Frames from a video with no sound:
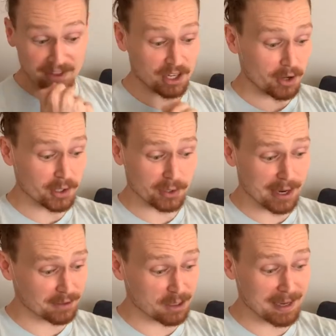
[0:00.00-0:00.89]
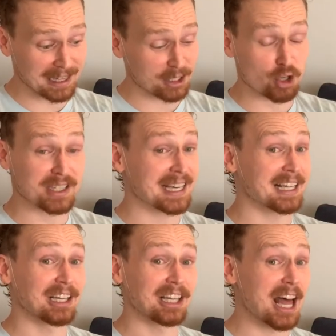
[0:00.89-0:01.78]
This also sounds to me like she's
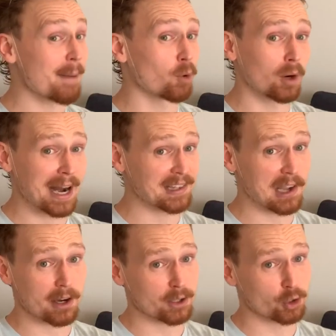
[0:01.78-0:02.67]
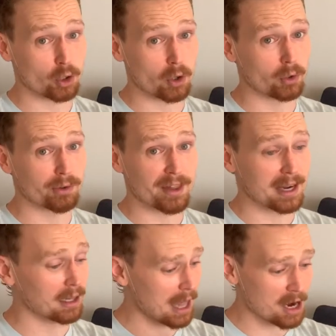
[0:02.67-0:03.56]
getting a lot more hands-on control
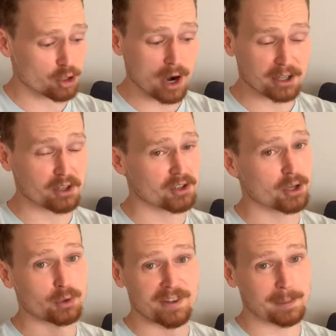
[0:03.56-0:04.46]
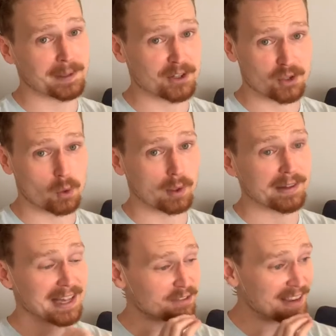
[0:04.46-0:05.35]
than a lot of directors do developing the story.
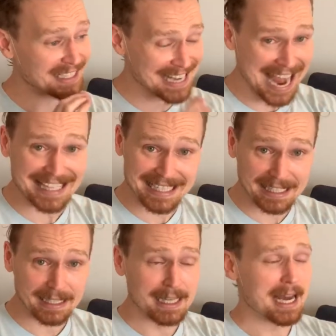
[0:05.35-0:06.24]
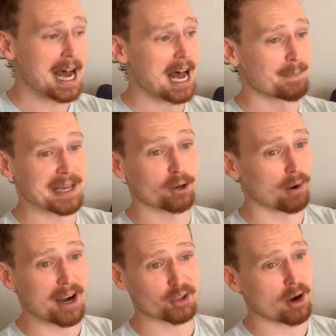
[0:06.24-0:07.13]
That's fantastic. Being a
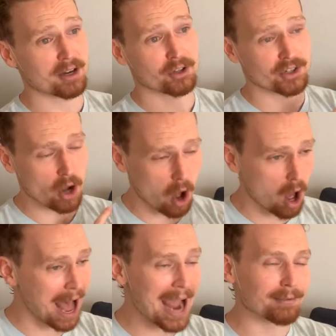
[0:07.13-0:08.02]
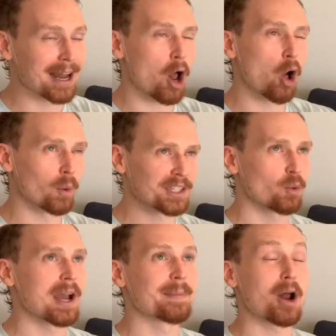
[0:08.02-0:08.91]
writer-director is not always the
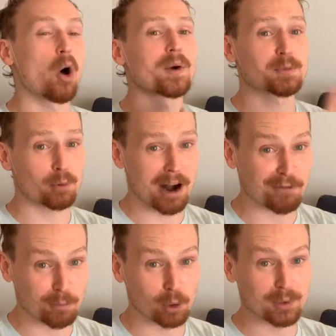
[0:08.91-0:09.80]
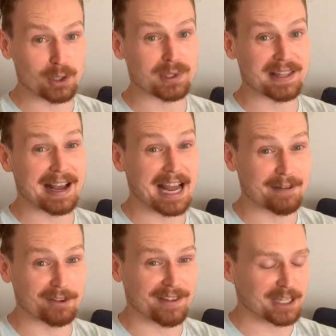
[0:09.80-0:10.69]
way, but always preferable when you see that kind
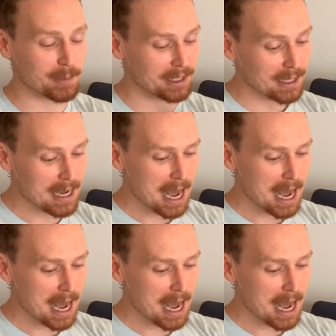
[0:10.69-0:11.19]
of investment.